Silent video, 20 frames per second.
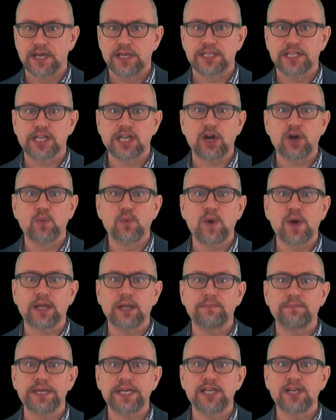to go
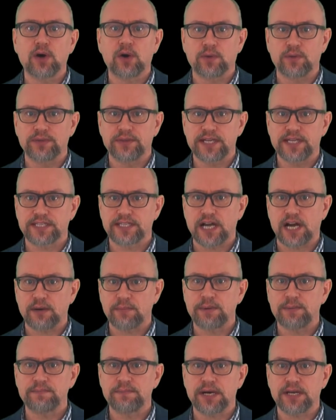well beyond this
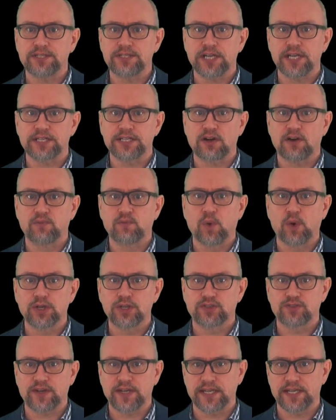carbon budget of
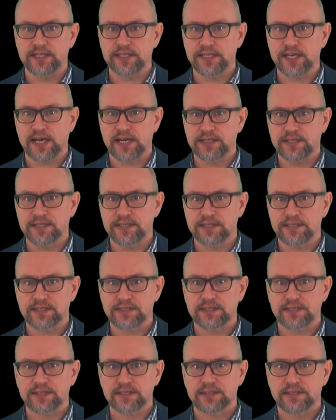1 trillion
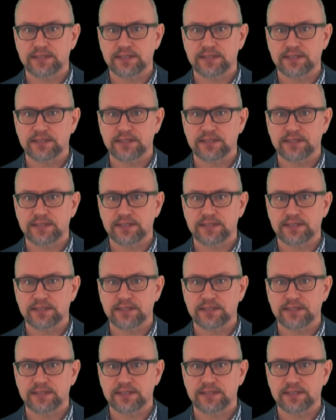tonnes.